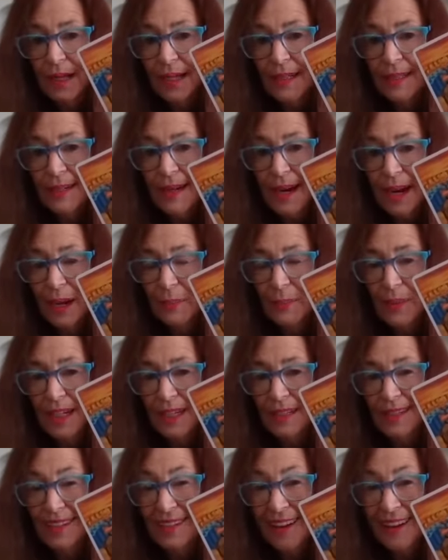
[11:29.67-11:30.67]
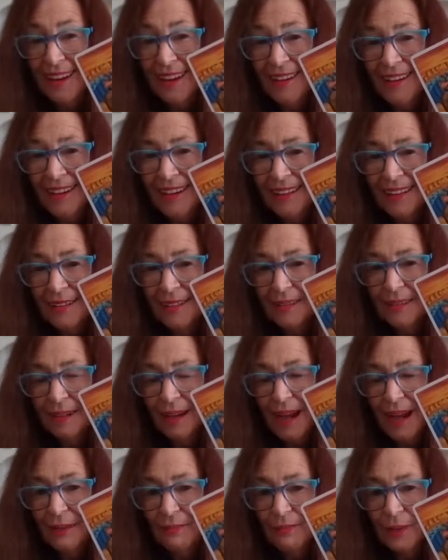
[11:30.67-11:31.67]
He's now being denied
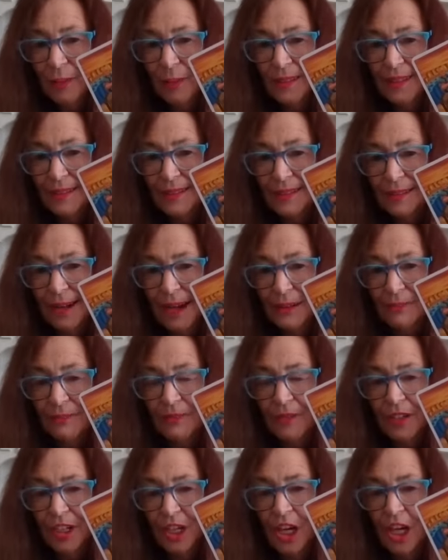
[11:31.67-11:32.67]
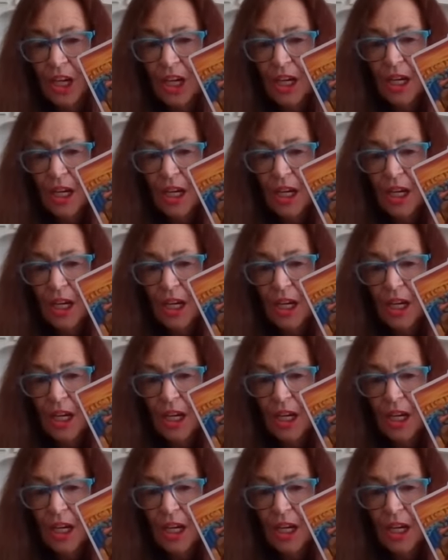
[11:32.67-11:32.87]
affluence and comfort.